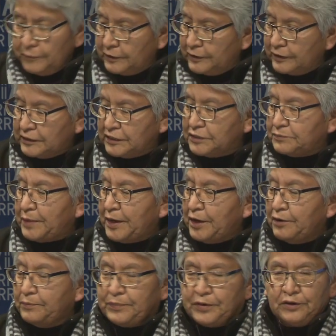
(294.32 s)
This is
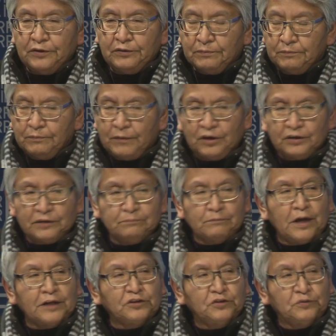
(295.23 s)
Bear Butte,
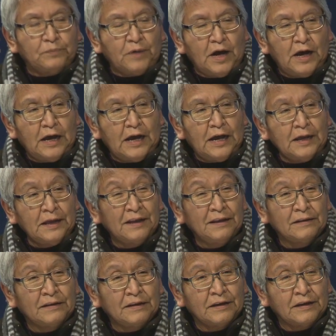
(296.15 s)
Matupaha,
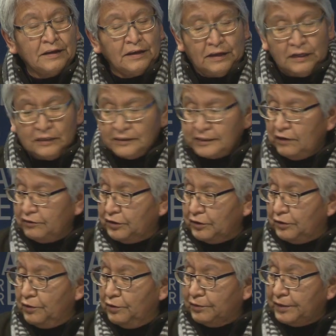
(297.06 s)
in South
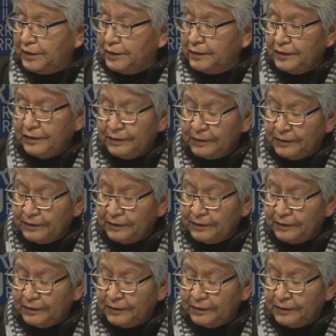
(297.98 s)
Dakota.